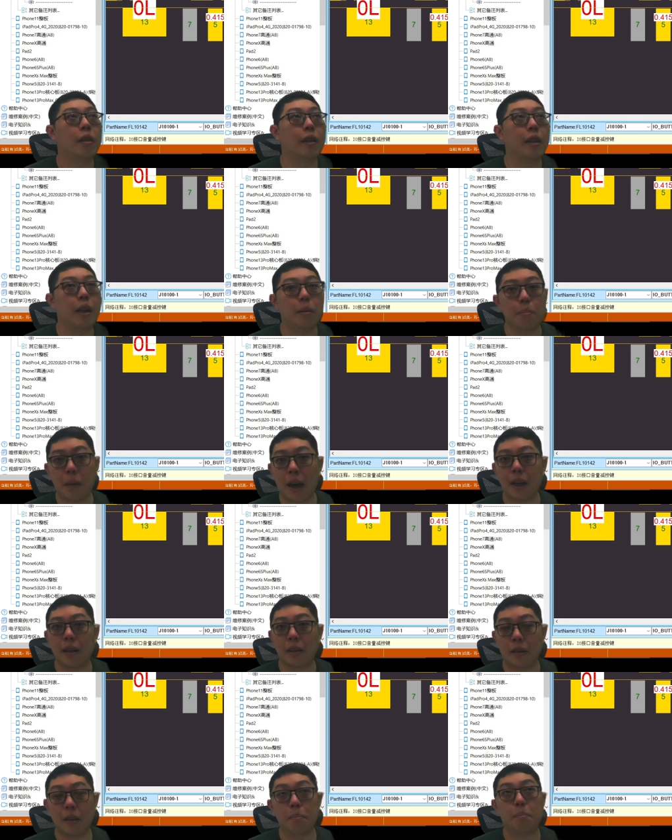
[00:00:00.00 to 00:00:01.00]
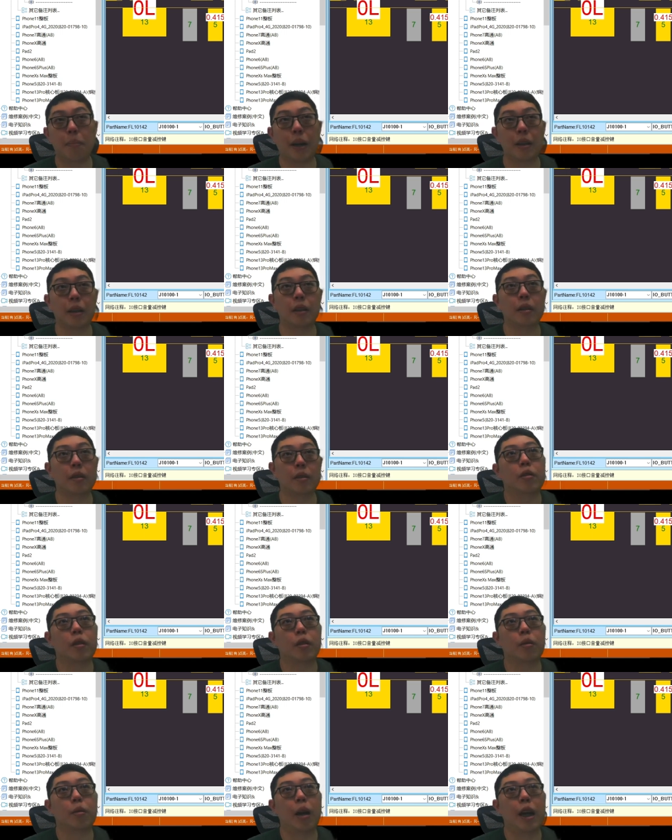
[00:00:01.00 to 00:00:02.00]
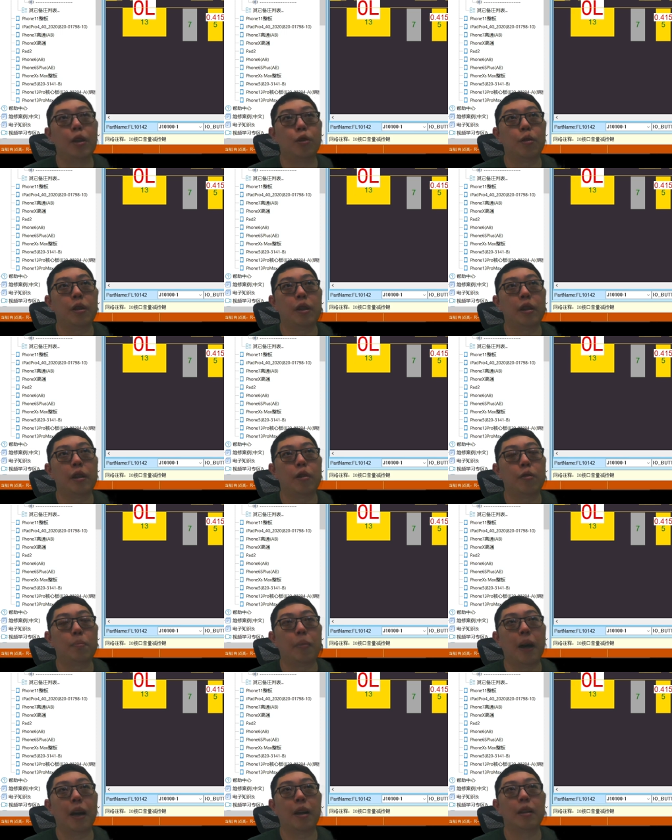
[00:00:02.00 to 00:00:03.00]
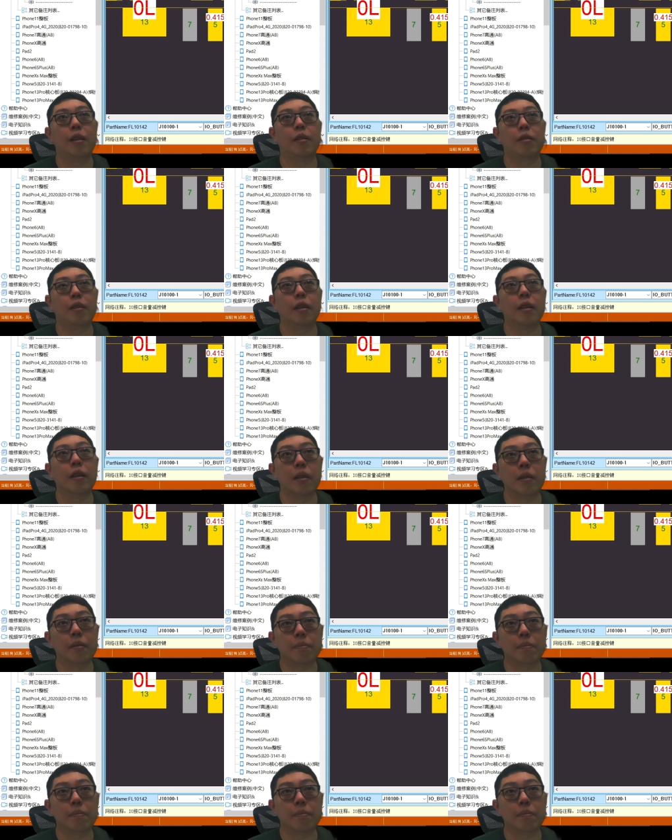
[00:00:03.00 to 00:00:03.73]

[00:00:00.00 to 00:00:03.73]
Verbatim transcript: named by the third party. So actually this part is a